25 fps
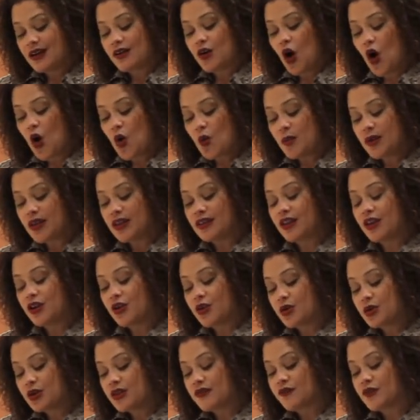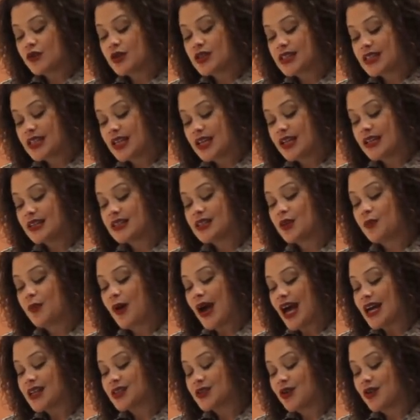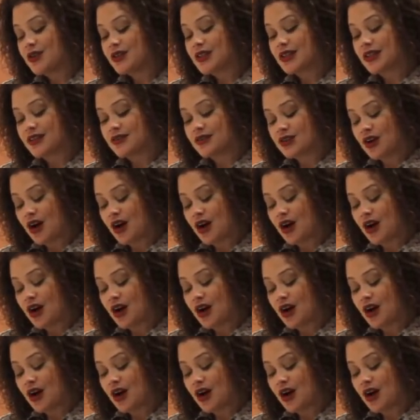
combing the earth for seeds to pass on to their